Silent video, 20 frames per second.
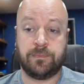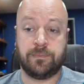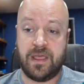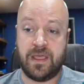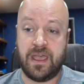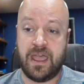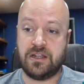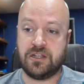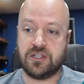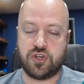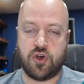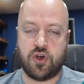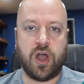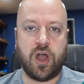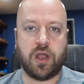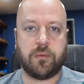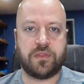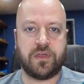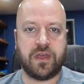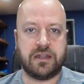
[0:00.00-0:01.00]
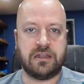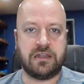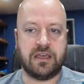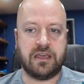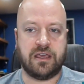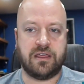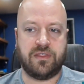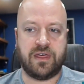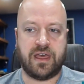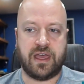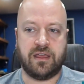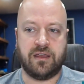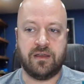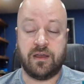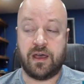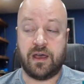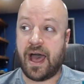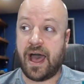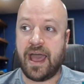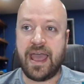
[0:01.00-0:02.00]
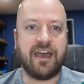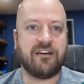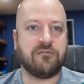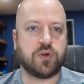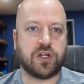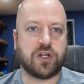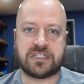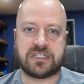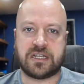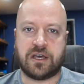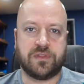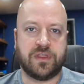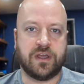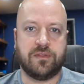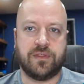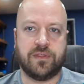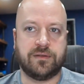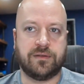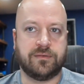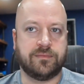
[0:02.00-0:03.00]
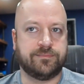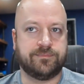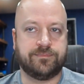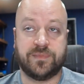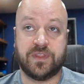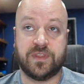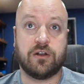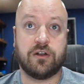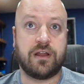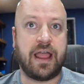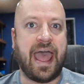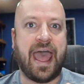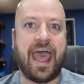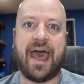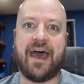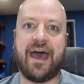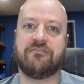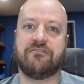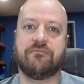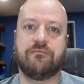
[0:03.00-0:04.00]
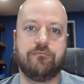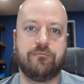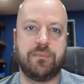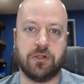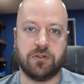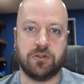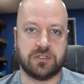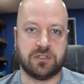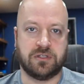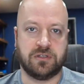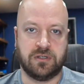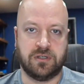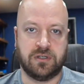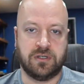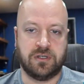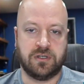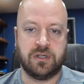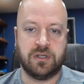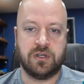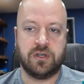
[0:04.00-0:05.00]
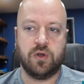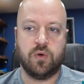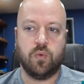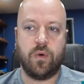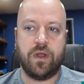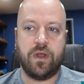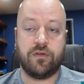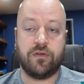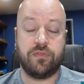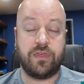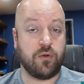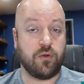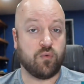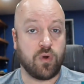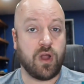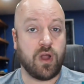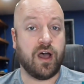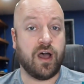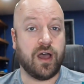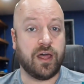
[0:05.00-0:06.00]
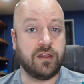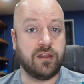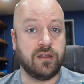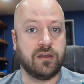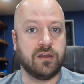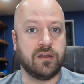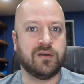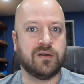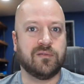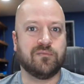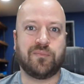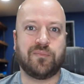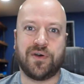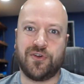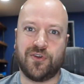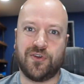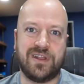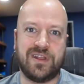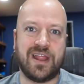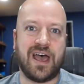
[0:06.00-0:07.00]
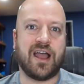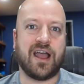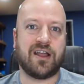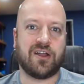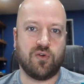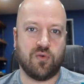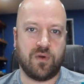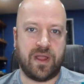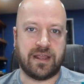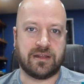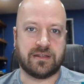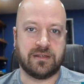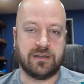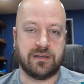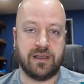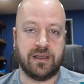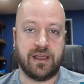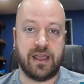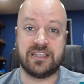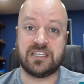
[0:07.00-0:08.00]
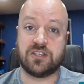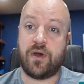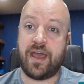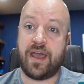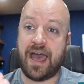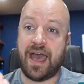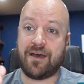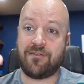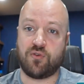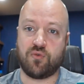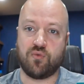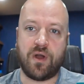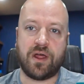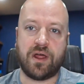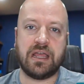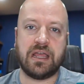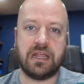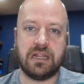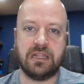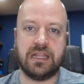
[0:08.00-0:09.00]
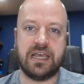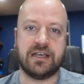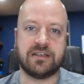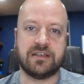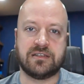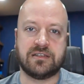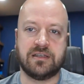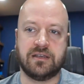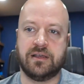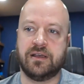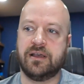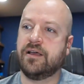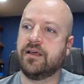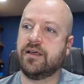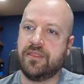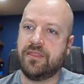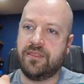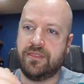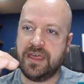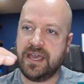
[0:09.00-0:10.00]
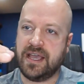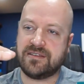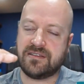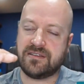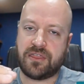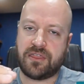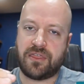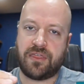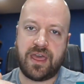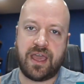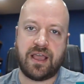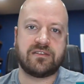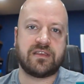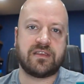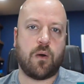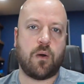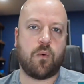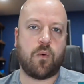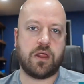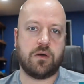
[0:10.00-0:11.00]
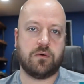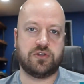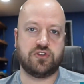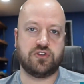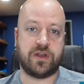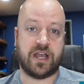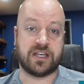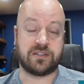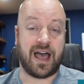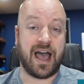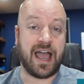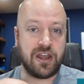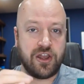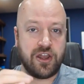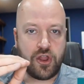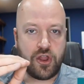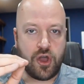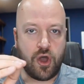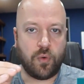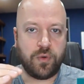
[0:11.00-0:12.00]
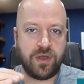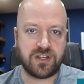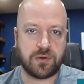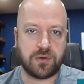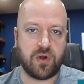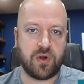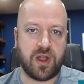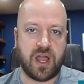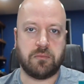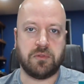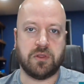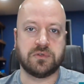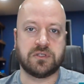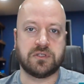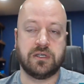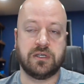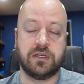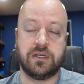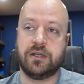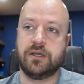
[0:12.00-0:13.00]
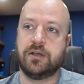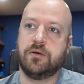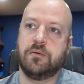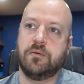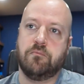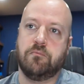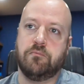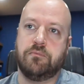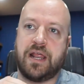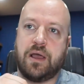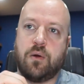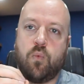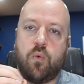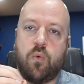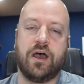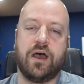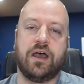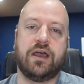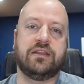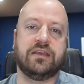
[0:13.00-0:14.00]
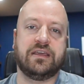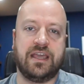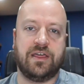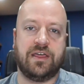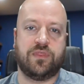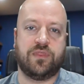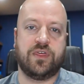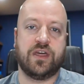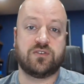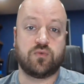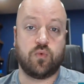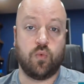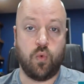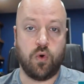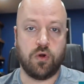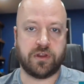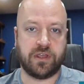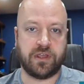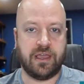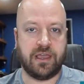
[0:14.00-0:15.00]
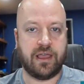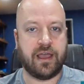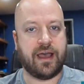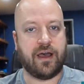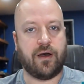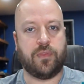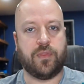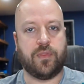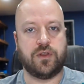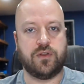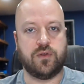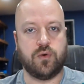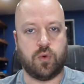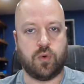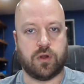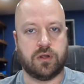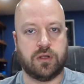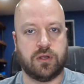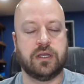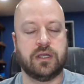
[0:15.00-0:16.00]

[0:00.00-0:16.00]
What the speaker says: And talk about the idea that I have projects out there that are half built, where they run, but they're not great. And so I have a running list. These are the things that I want to address. I know these are problems, but I wanted to get this working out the door.